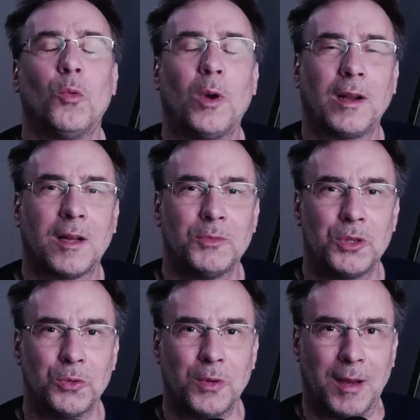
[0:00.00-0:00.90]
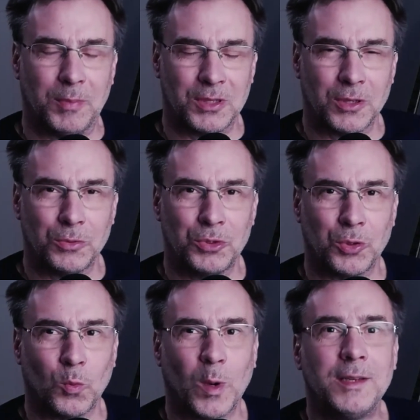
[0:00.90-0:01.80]
Welcome to episode
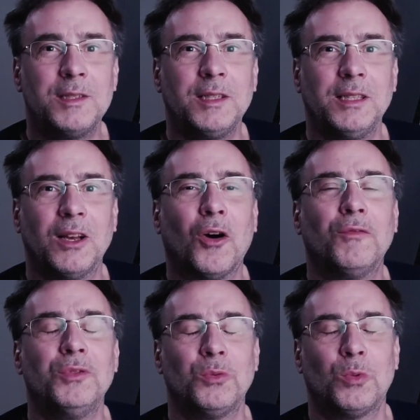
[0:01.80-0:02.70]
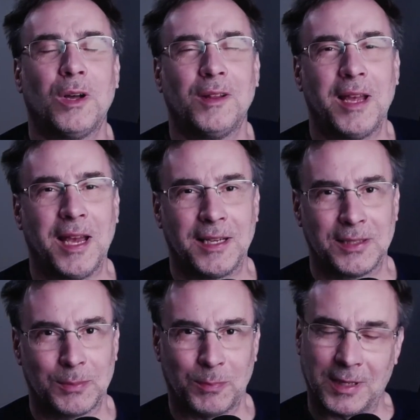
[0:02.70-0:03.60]
20 of U1
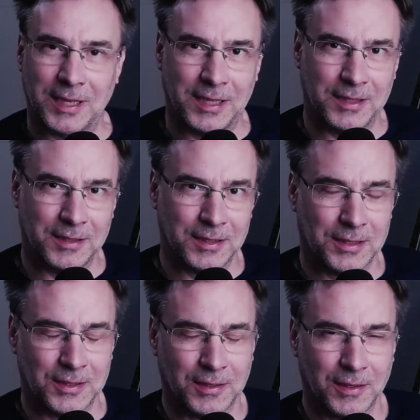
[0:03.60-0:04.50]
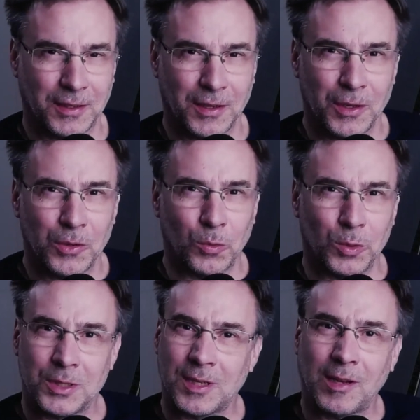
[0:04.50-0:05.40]
Explains.
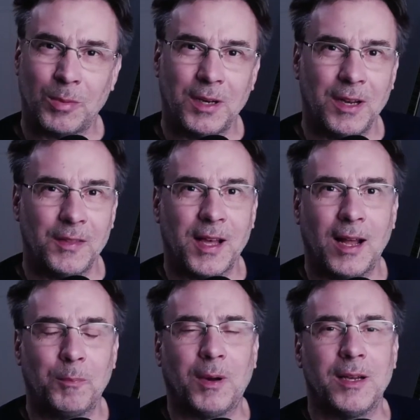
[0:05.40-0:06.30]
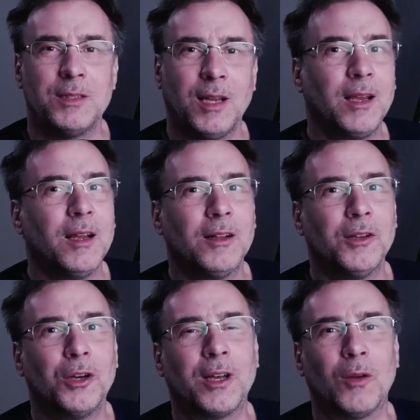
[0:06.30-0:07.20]
We're celebrating that by taking a
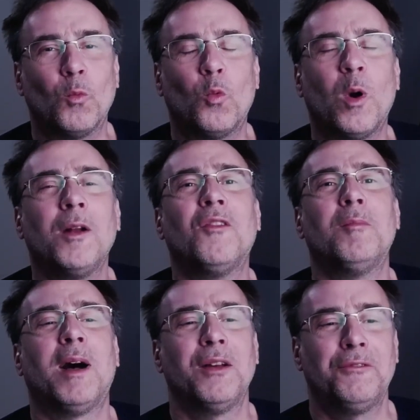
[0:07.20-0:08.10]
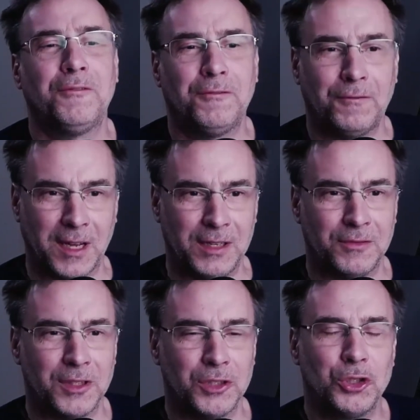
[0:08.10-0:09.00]
look at one of my
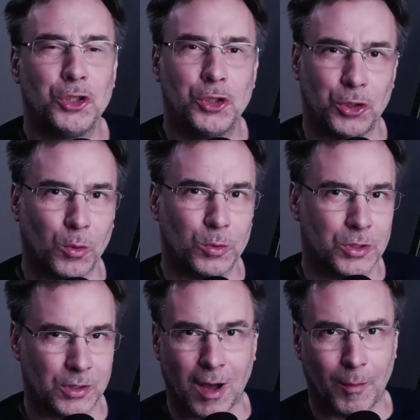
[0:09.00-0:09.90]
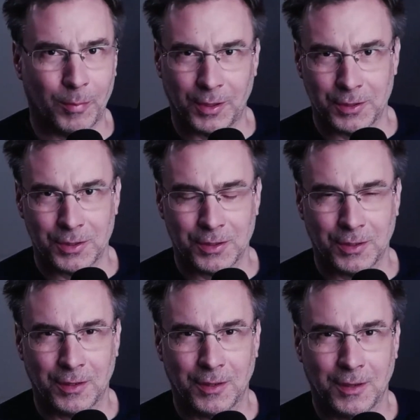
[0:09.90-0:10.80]
favorite showstoppers.
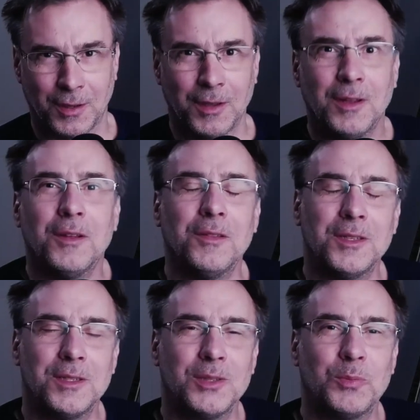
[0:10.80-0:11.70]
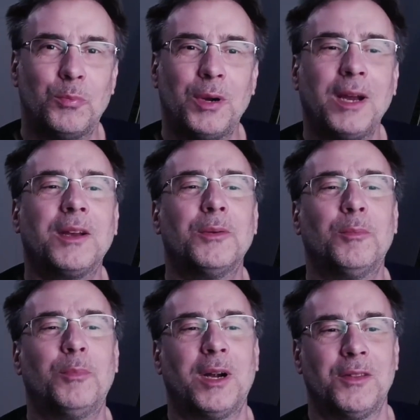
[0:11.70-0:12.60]
This is Brecker
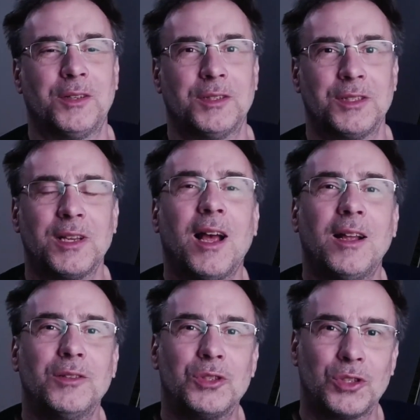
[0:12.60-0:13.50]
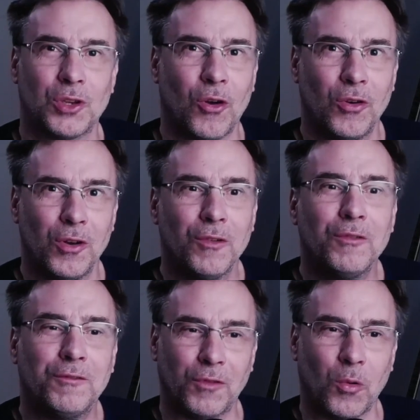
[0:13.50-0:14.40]
Brothers and Song
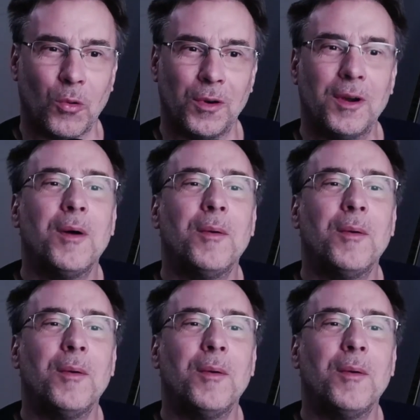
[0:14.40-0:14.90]
for